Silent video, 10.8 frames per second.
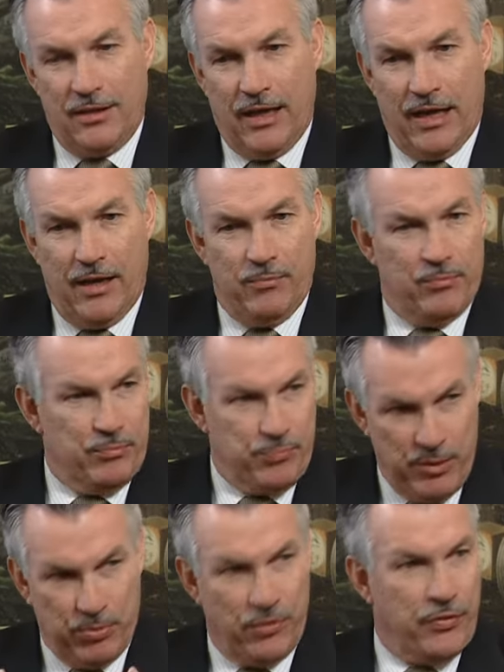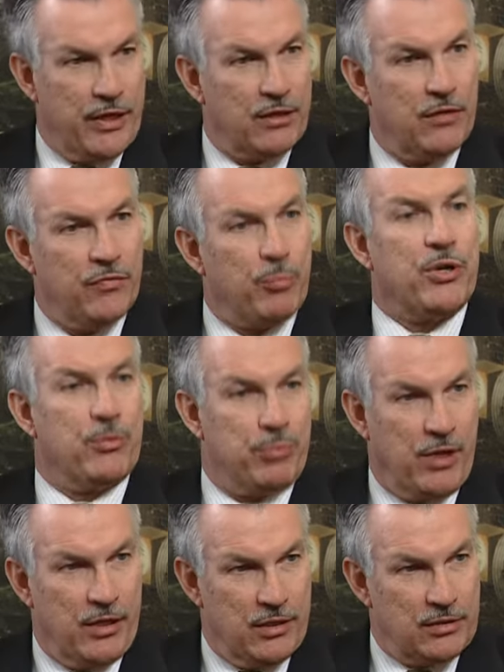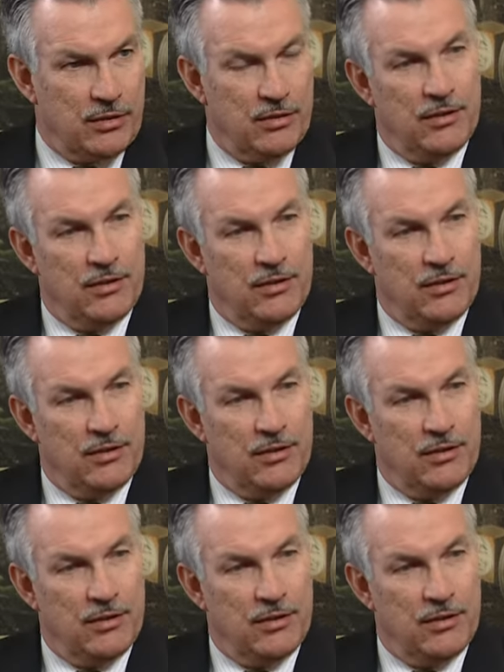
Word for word: uh, people think of the print product.